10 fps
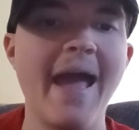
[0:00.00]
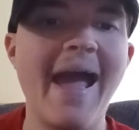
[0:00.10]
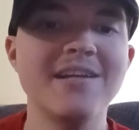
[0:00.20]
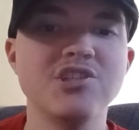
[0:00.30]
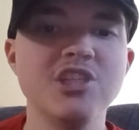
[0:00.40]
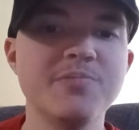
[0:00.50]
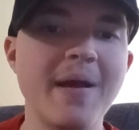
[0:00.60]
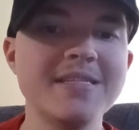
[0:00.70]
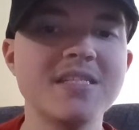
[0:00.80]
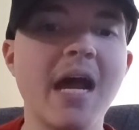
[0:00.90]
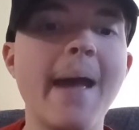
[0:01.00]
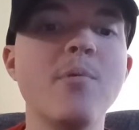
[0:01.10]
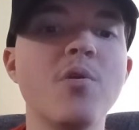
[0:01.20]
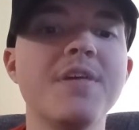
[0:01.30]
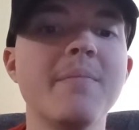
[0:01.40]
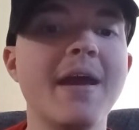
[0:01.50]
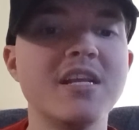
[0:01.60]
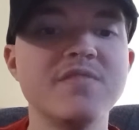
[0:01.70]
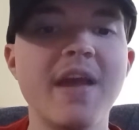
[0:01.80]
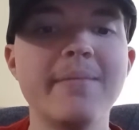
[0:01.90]
As she spends time with him and
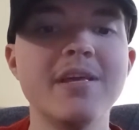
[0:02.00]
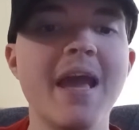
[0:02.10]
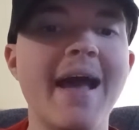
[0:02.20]
his family,